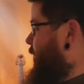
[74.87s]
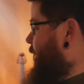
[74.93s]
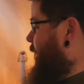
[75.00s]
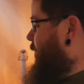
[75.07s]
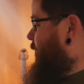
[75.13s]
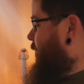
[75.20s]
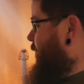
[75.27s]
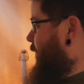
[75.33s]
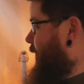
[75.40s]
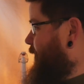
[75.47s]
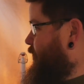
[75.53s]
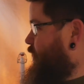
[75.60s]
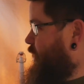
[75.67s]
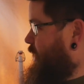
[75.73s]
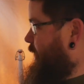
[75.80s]
then I can
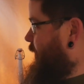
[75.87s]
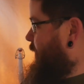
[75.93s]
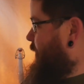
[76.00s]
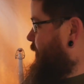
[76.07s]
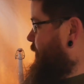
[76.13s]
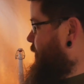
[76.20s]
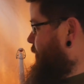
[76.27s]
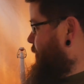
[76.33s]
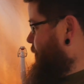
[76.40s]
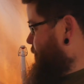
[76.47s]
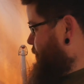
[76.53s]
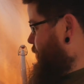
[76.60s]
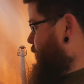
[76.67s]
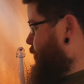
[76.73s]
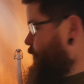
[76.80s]
actually,
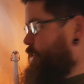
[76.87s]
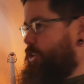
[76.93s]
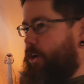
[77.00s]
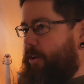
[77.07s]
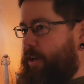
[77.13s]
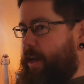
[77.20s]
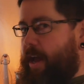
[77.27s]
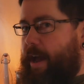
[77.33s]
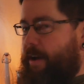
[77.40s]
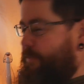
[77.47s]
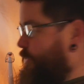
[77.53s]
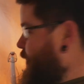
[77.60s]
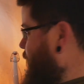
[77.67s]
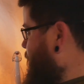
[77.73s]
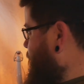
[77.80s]
show you
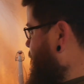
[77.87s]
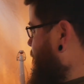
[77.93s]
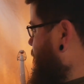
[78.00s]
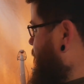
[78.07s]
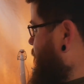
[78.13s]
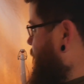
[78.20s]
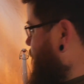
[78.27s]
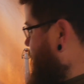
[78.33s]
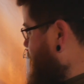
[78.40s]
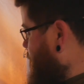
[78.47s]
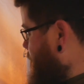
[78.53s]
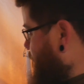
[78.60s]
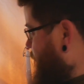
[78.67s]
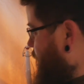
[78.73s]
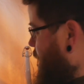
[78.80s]
everything
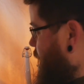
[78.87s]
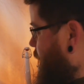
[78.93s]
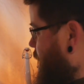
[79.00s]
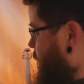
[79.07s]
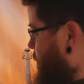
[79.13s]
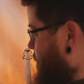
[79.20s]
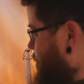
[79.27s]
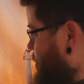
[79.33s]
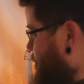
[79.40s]
as